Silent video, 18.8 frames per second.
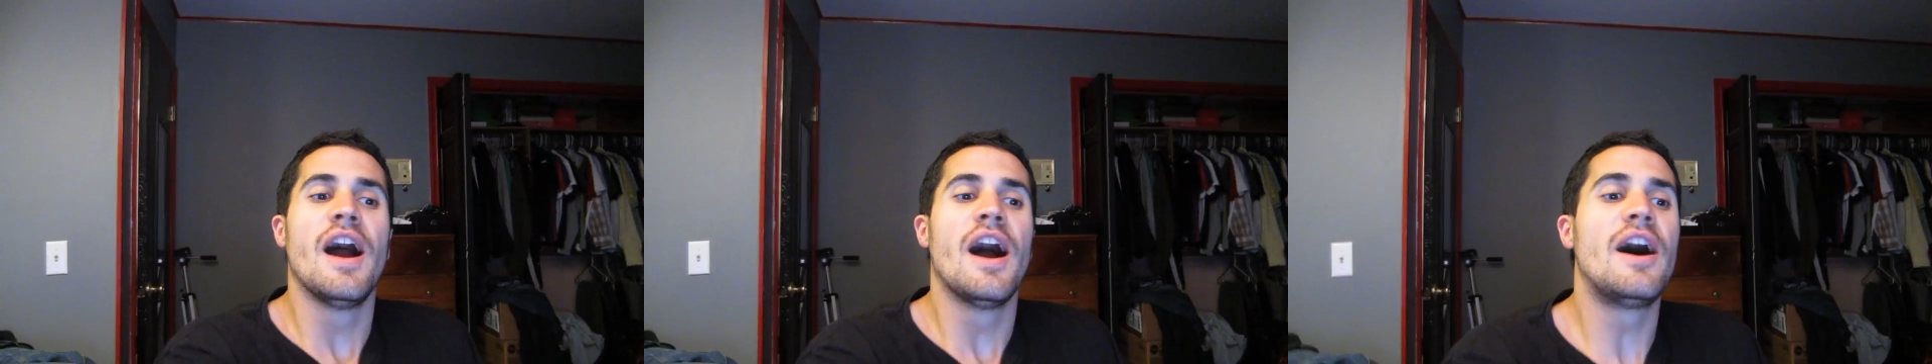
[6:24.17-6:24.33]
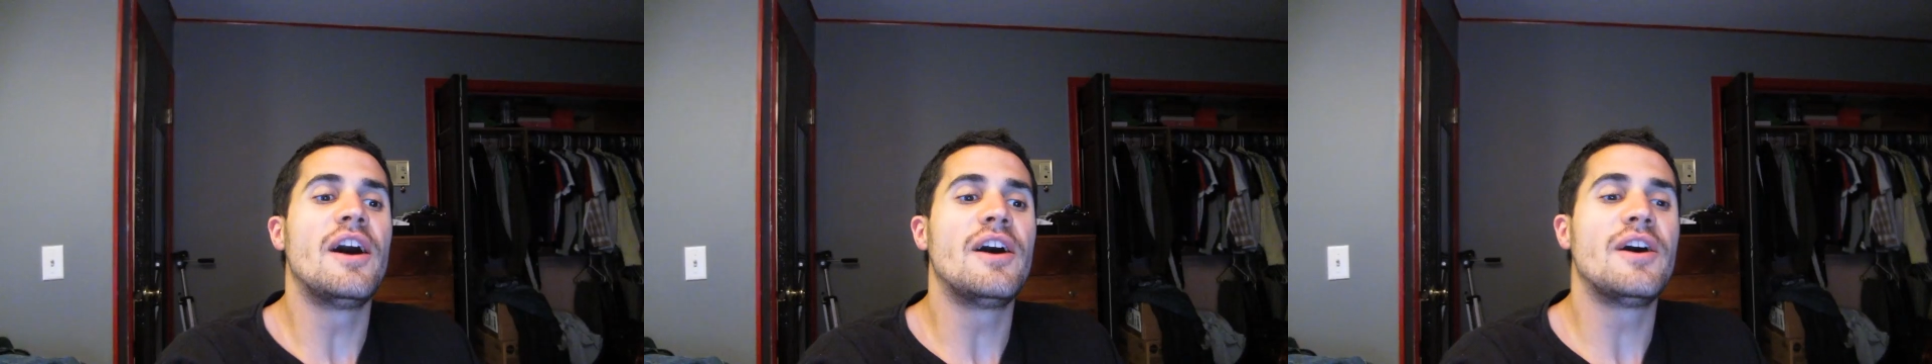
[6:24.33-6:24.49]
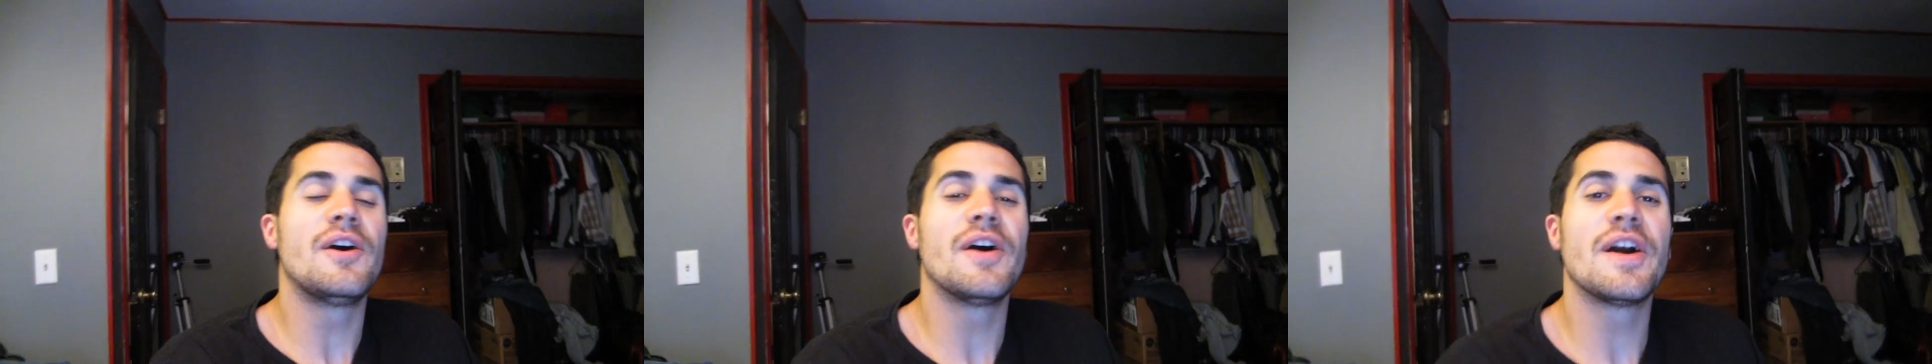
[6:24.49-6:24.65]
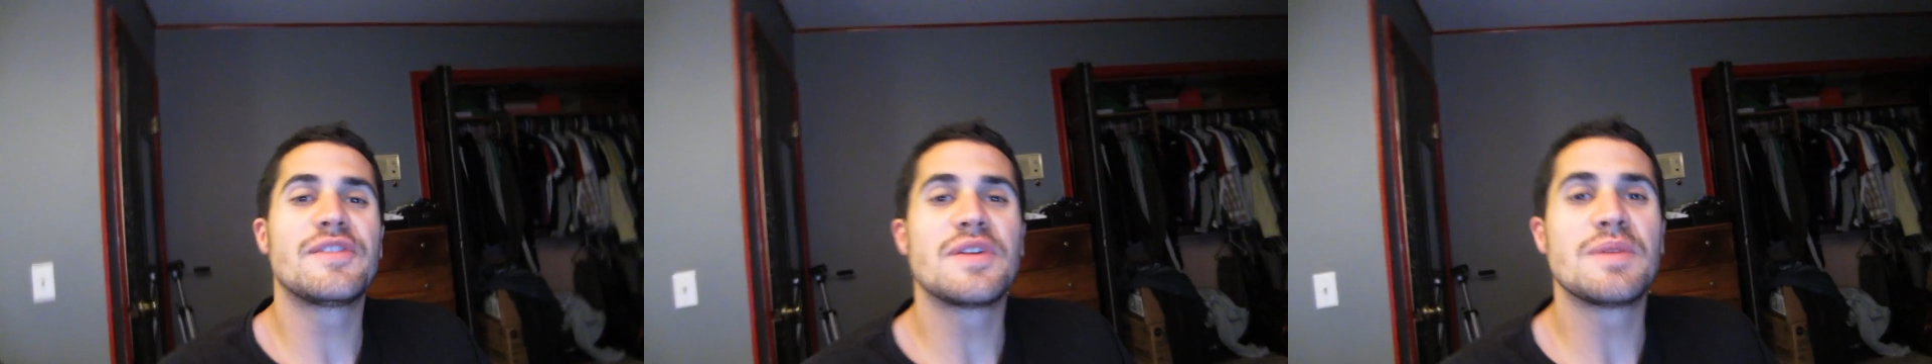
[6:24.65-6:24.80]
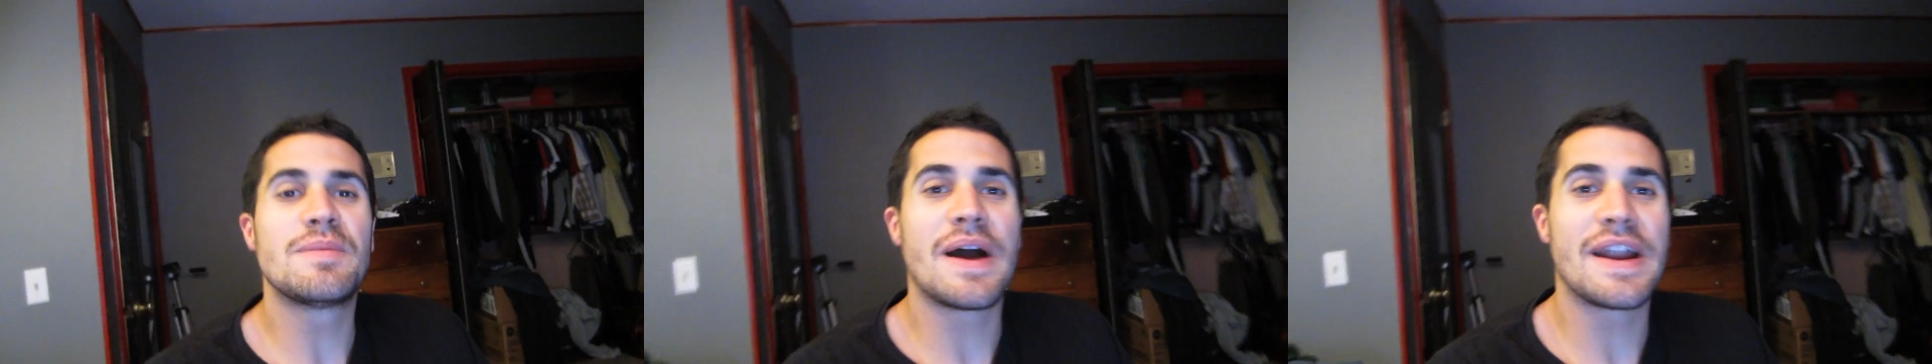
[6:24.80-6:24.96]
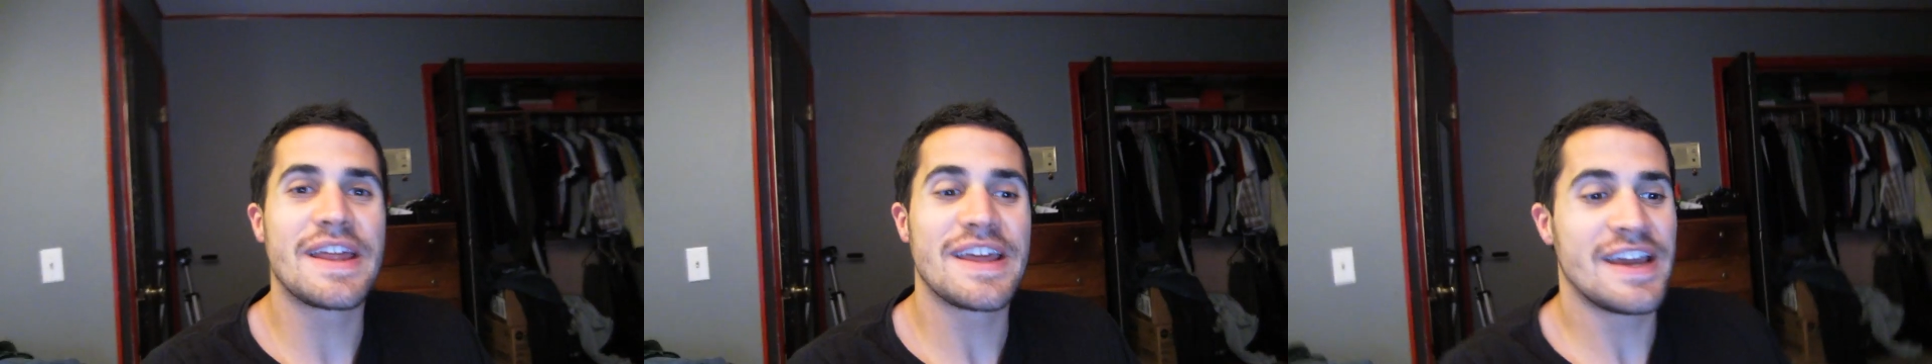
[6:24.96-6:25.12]
Oh,
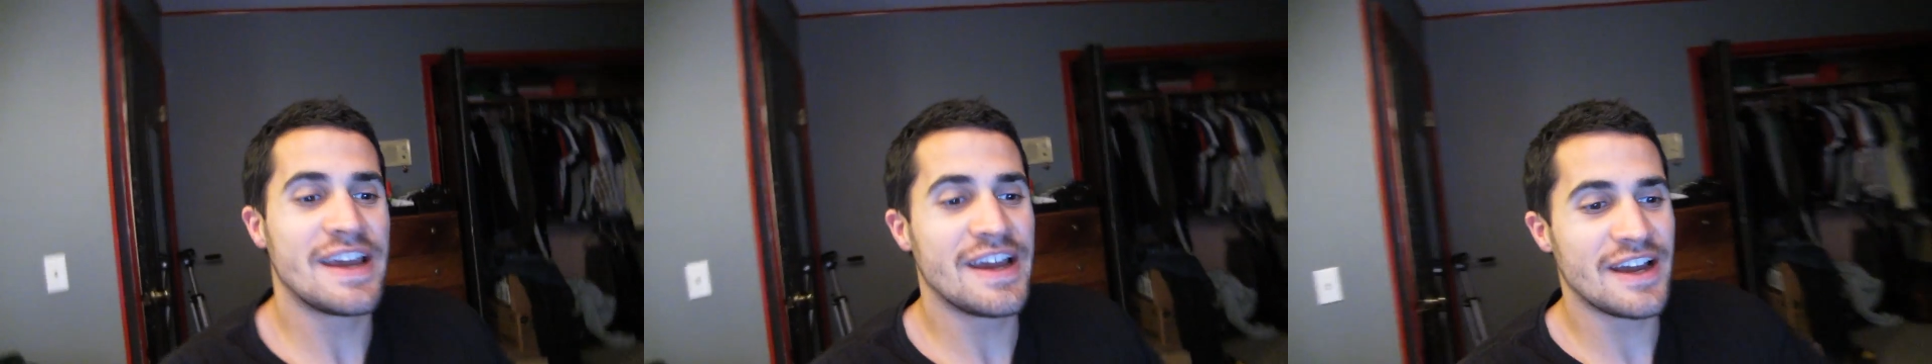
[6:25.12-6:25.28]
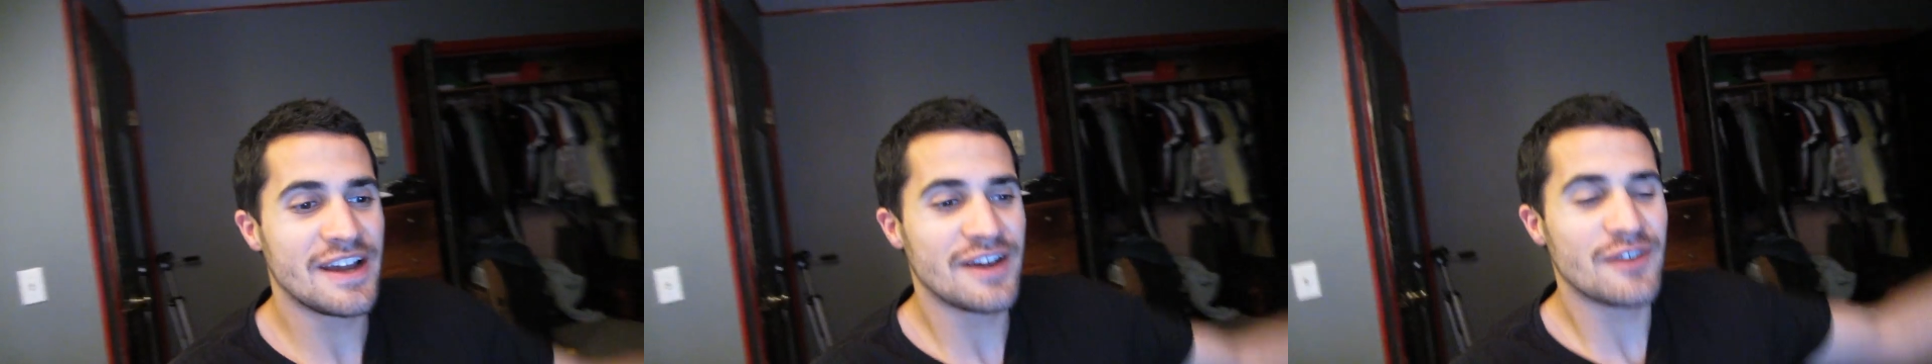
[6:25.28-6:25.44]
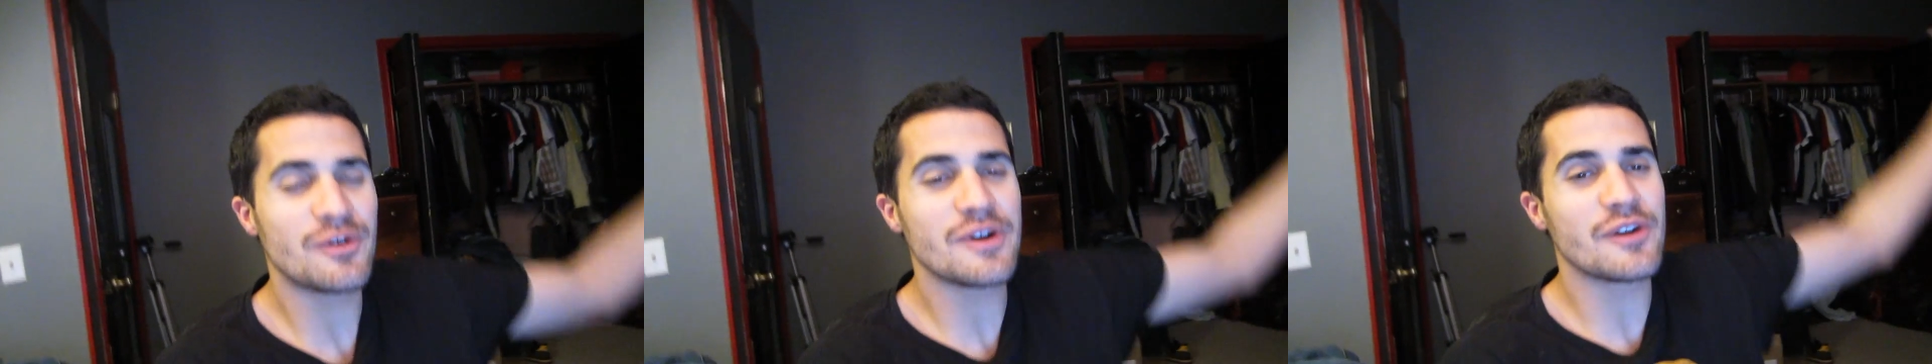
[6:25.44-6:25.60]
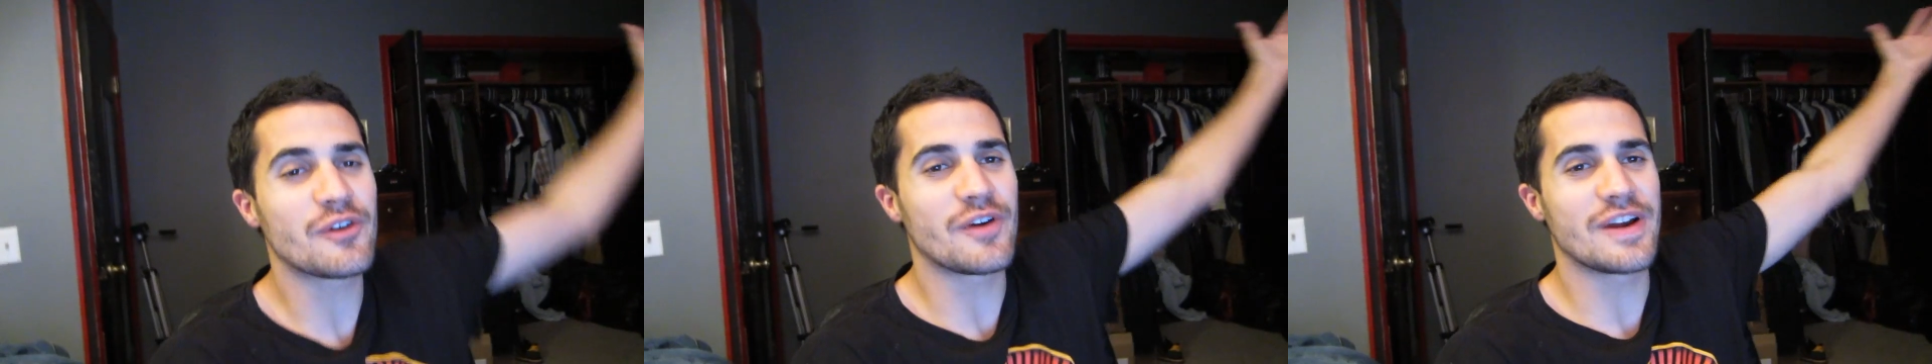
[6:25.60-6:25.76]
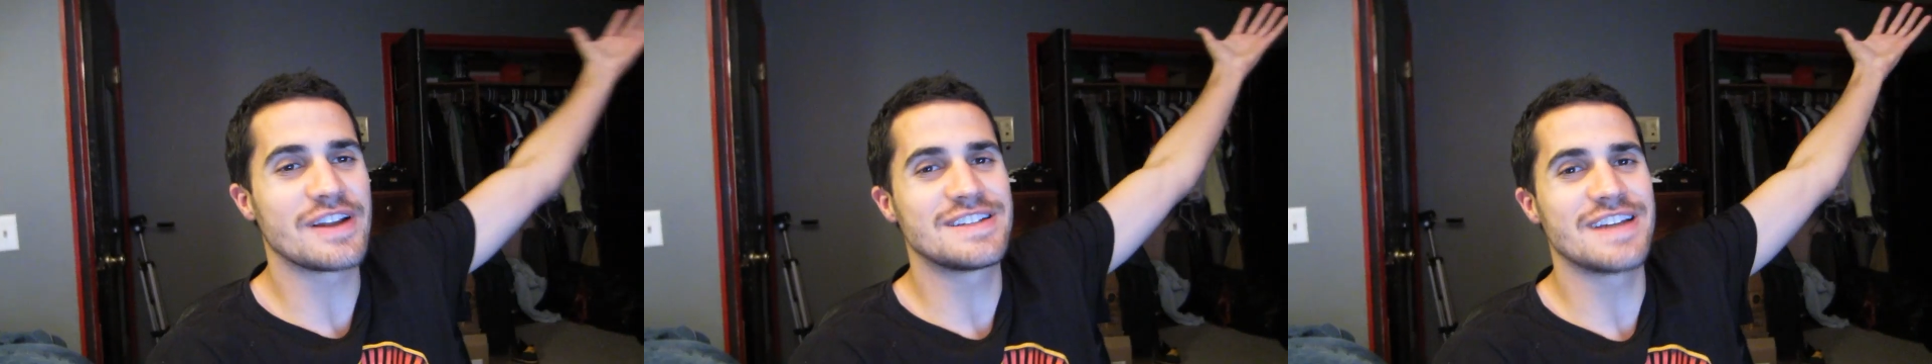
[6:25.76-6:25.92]
everybody. What a great